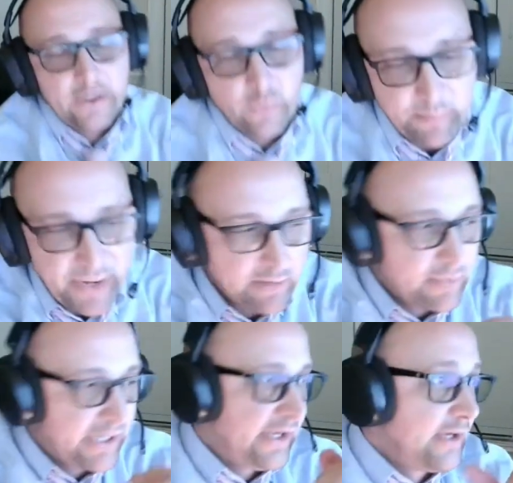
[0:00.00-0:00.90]
don't want to pay
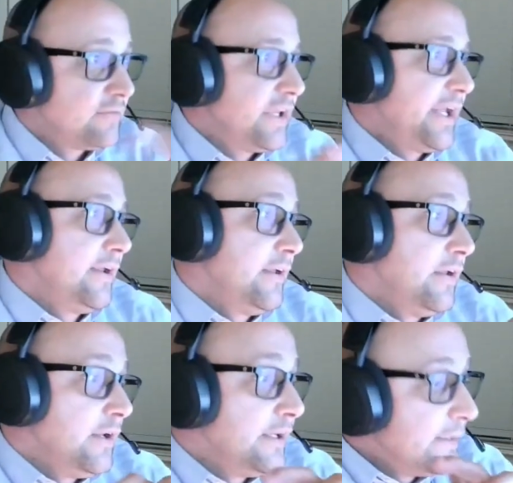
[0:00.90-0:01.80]
anybody to give light.
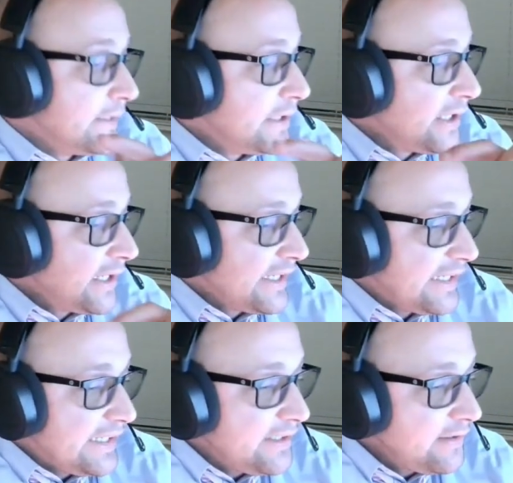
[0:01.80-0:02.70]

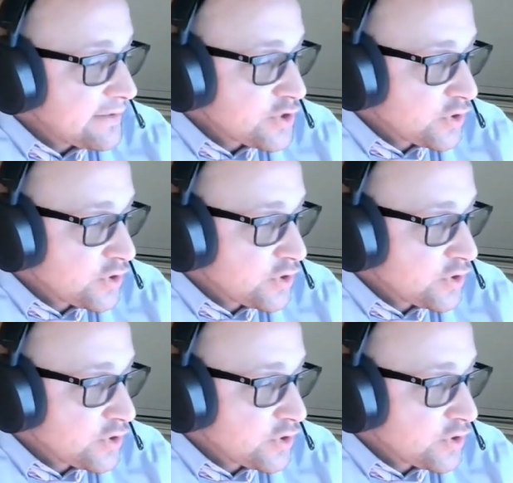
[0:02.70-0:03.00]
He